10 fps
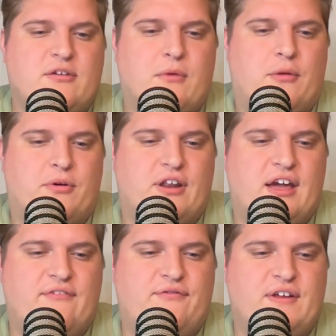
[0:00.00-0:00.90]
Nimari
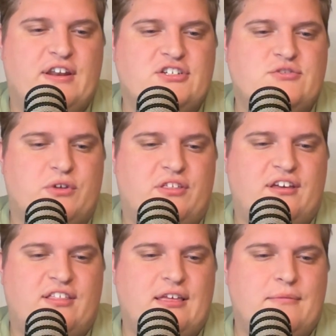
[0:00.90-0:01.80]
Burnett finished with
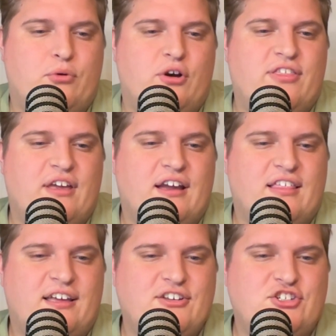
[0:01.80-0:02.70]
16 points, like I
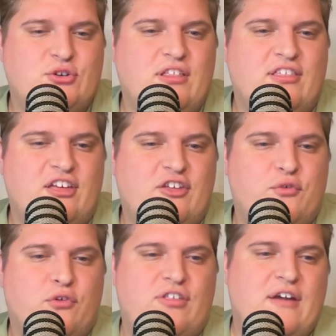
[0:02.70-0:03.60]
said, shooting 6
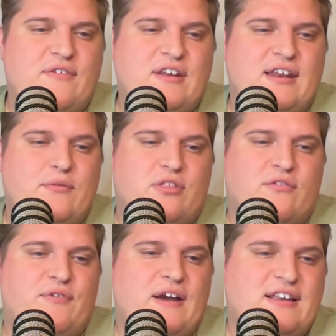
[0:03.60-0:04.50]
for 7, and was
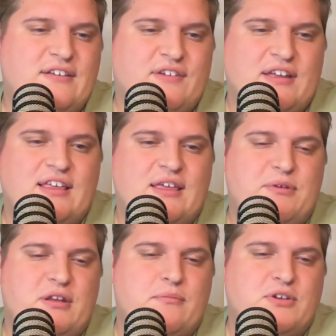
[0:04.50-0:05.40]
effective in
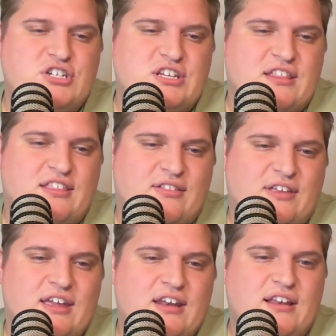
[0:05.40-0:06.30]
keeping Michigan's
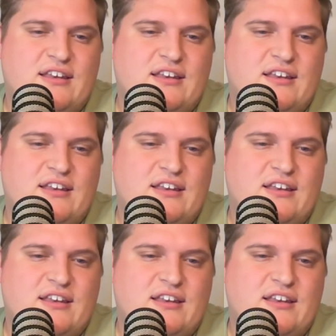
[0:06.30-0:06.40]
lead.